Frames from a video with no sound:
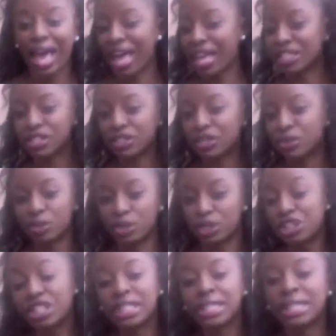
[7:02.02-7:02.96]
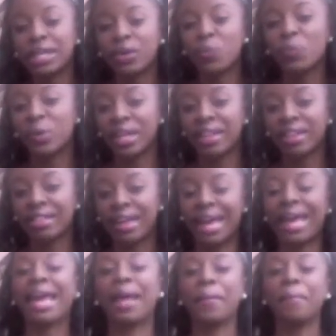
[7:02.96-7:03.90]
as to cheating with
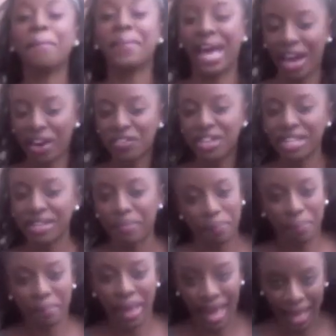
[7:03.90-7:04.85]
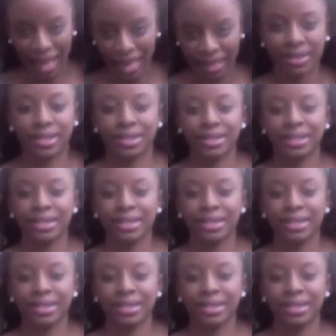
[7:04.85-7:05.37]
a married man